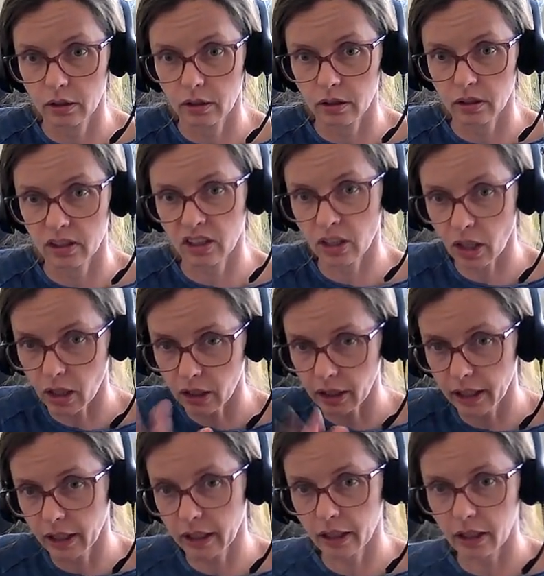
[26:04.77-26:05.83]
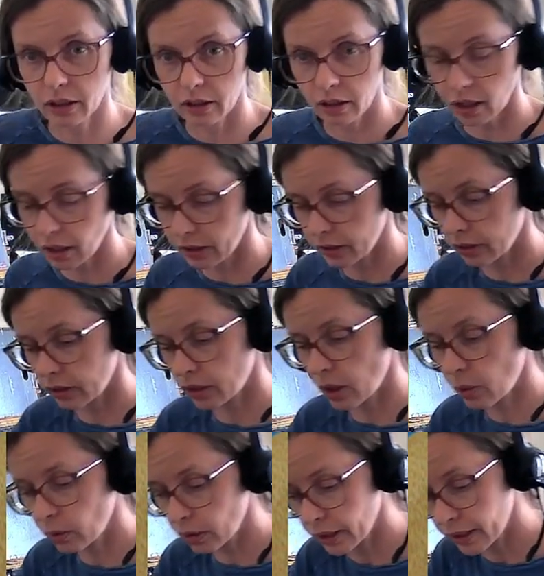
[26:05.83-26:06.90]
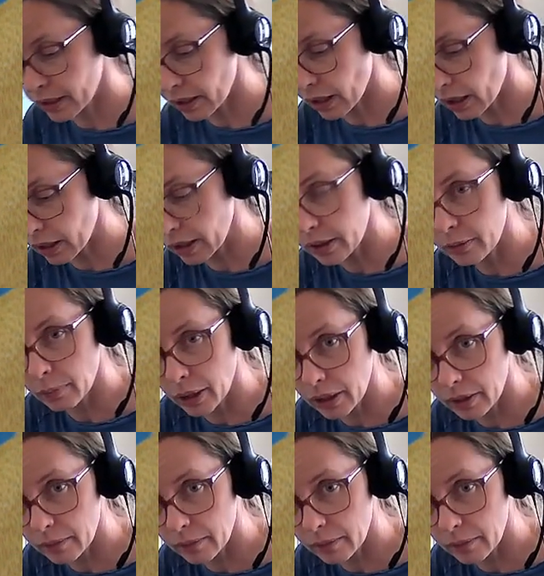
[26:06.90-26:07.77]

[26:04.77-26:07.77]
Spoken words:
solid. Not totally solid, but